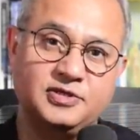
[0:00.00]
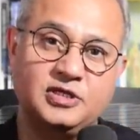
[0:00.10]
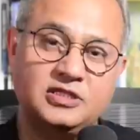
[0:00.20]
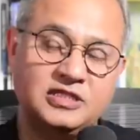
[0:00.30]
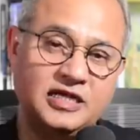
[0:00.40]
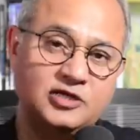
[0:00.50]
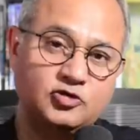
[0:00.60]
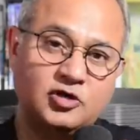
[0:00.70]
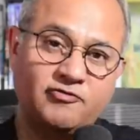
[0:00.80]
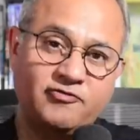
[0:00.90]
They do
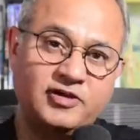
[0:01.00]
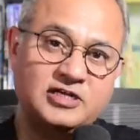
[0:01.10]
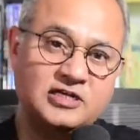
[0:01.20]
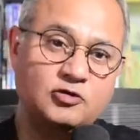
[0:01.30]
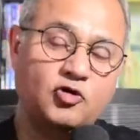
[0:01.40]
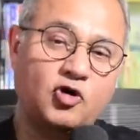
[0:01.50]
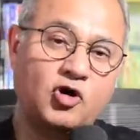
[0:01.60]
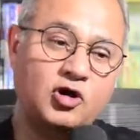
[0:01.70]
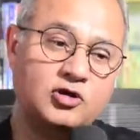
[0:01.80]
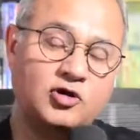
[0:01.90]
not fit in
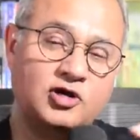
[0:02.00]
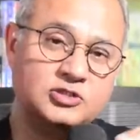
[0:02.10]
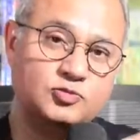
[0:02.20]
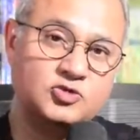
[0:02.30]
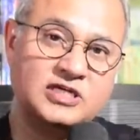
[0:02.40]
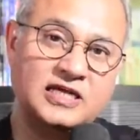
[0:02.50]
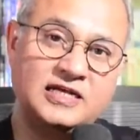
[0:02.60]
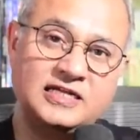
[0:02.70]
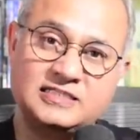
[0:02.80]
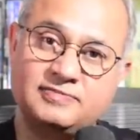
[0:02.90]
all cause
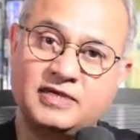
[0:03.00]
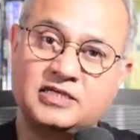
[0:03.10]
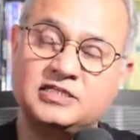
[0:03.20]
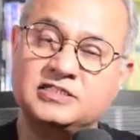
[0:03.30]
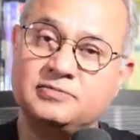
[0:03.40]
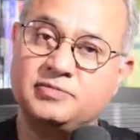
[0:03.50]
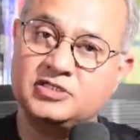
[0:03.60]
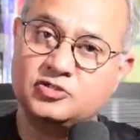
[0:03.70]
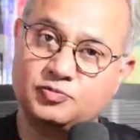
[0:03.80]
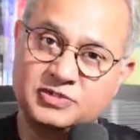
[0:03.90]
mortality expectation
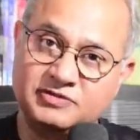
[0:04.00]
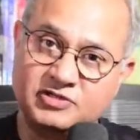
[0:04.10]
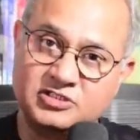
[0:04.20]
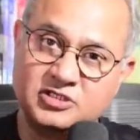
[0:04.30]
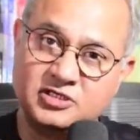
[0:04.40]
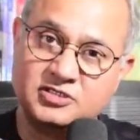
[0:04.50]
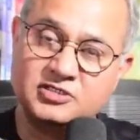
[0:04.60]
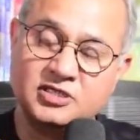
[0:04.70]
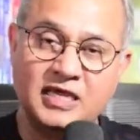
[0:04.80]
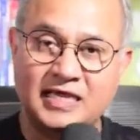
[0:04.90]
based on previous years.
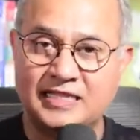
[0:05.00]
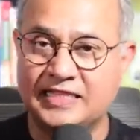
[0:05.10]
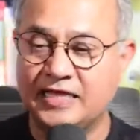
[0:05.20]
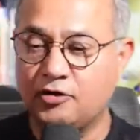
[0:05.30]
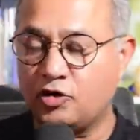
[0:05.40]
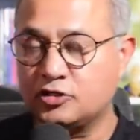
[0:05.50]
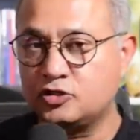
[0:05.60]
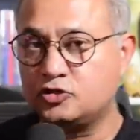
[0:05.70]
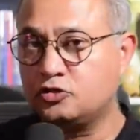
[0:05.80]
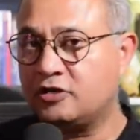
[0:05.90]
They also
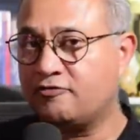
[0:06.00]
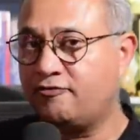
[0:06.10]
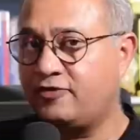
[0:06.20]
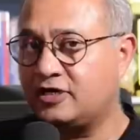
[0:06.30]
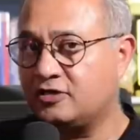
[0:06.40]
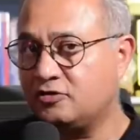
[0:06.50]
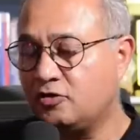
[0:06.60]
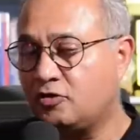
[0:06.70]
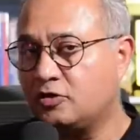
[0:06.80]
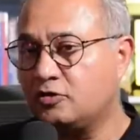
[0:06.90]
do not fit
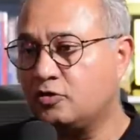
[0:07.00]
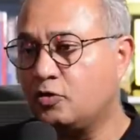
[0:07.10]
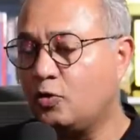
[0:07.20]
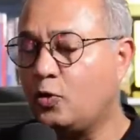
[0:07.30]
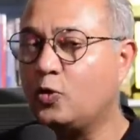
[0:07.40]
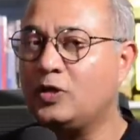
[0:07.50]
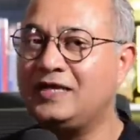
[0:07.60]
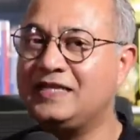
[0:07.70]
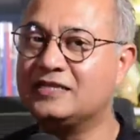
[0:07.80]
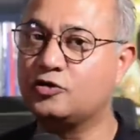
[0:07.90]
on
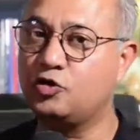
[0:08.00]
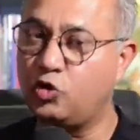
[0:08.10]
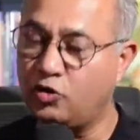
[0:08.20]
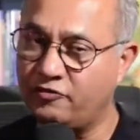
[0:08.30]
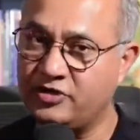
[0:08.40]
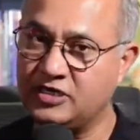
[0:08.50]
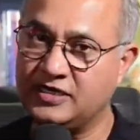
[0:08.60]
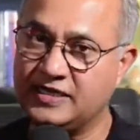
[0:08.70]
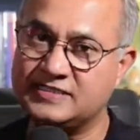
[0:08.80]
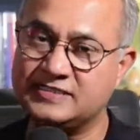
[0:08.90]
only the COVID
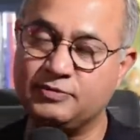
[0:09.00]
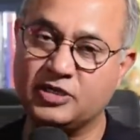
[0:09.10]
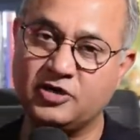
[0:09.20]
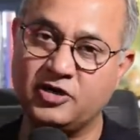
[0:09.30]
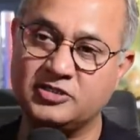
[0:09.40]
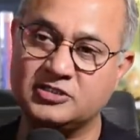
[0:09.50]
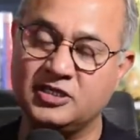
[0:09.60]
deaths because,